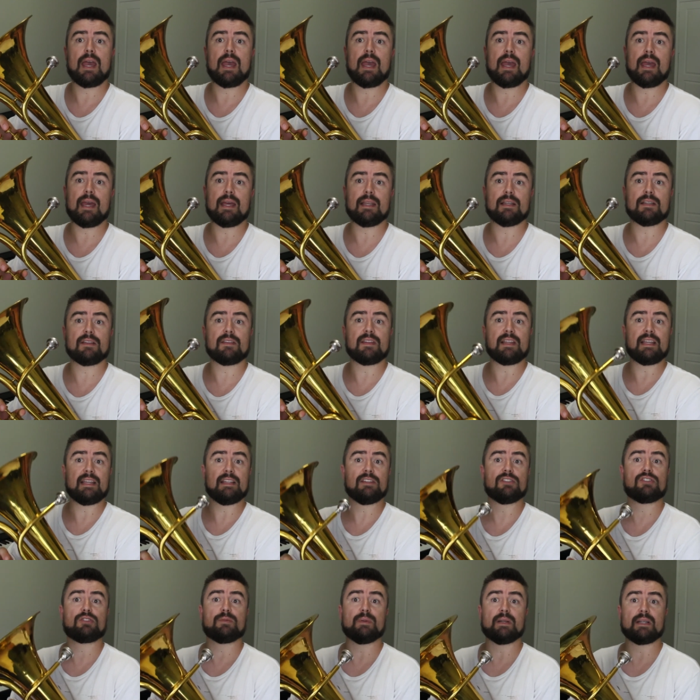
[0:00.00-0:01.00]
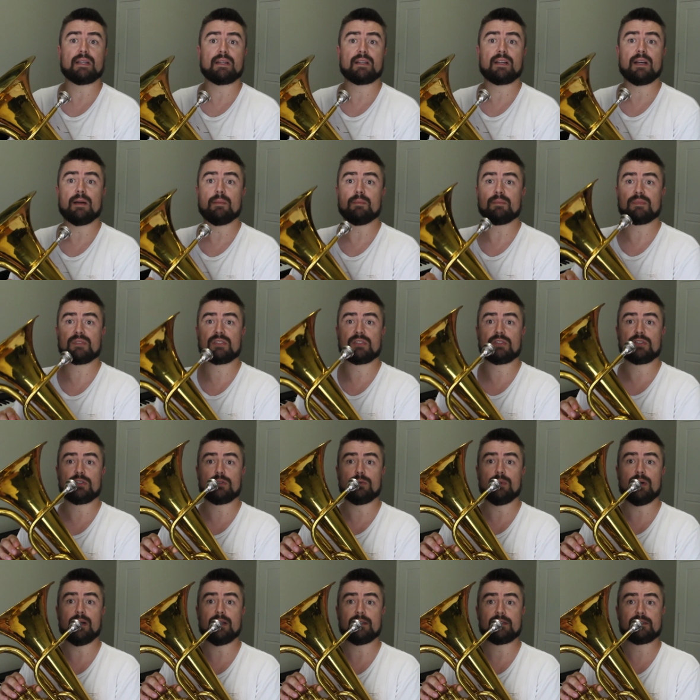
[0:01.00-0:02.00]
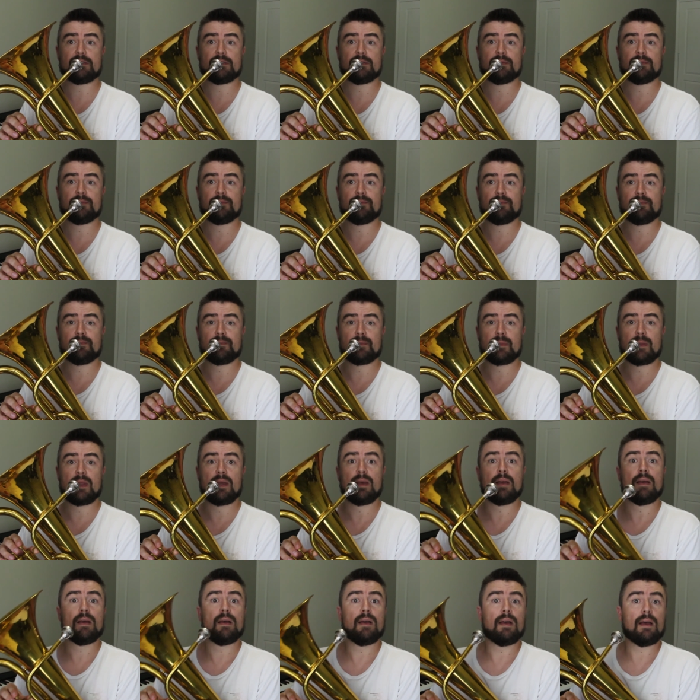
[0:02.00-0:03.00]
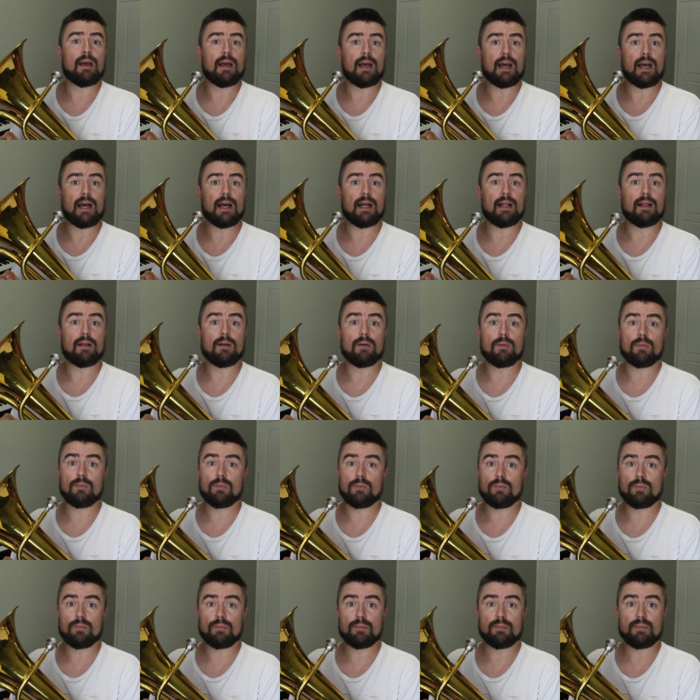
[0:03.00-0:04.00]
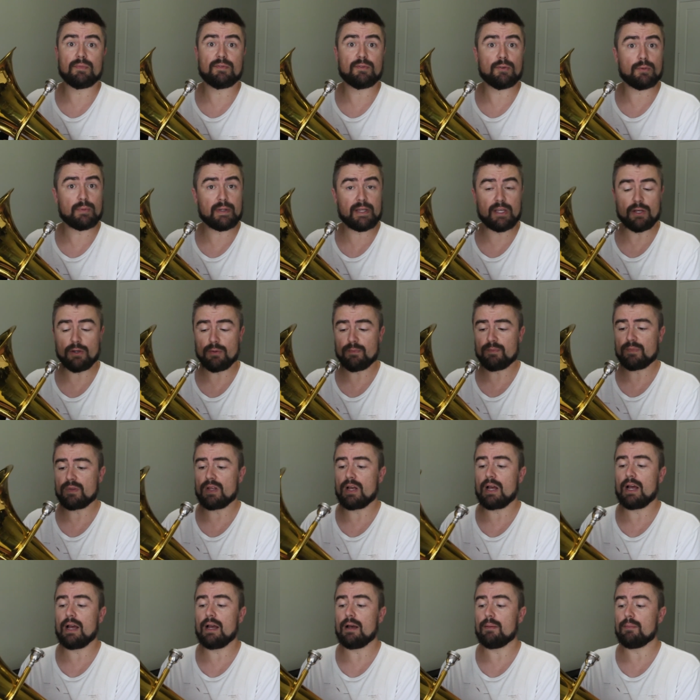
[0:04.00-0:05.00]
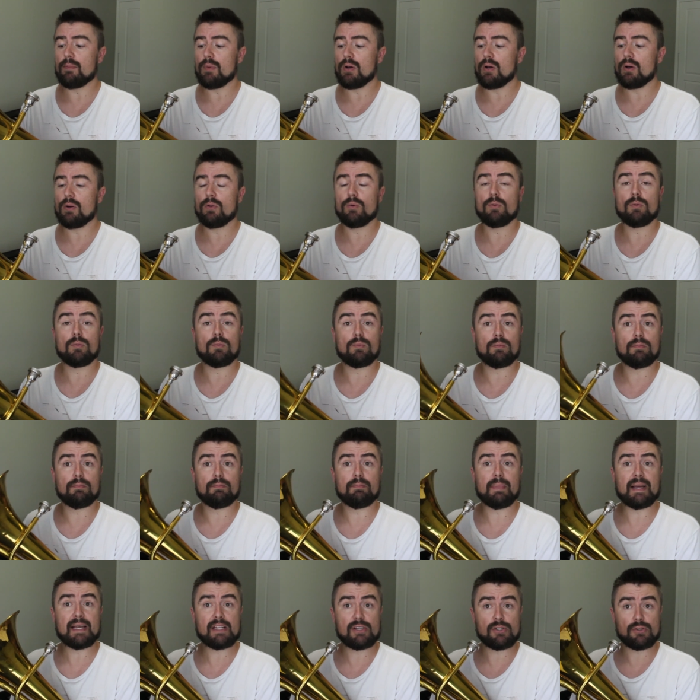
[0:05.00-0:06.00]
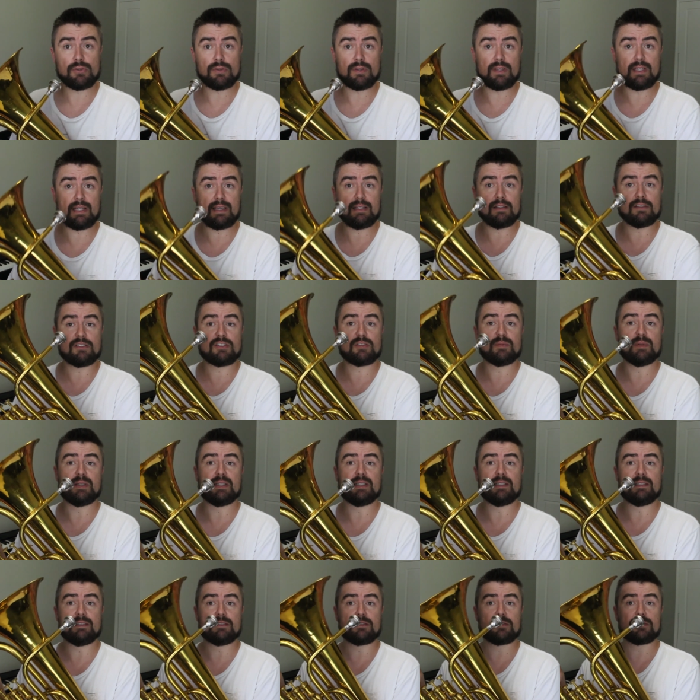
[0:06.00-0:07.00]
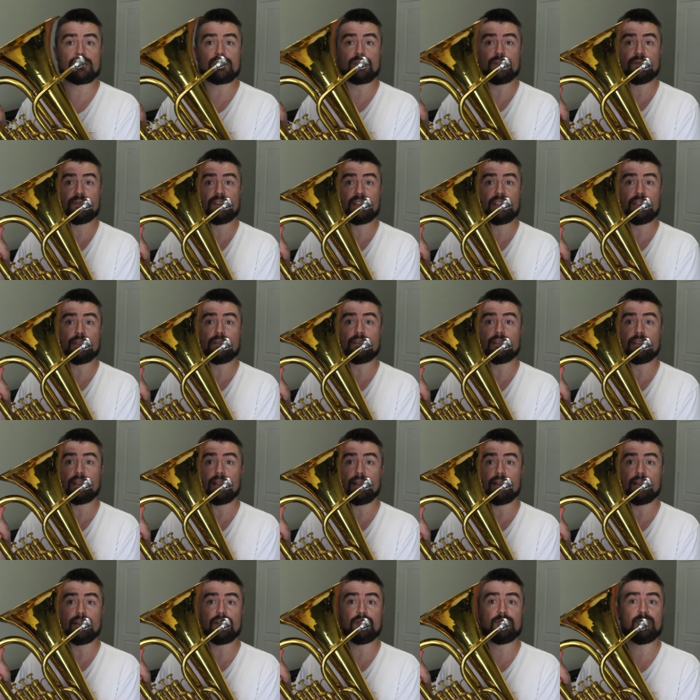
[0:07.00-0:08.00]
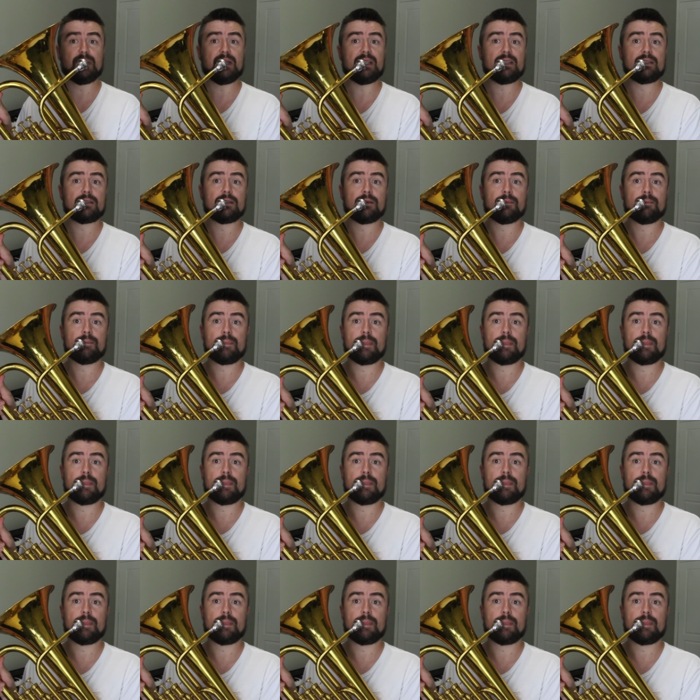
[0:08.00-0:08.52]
and the instrument comes to us. Uh, before we go, um, make sure the instrument is sort of tilted a little bit,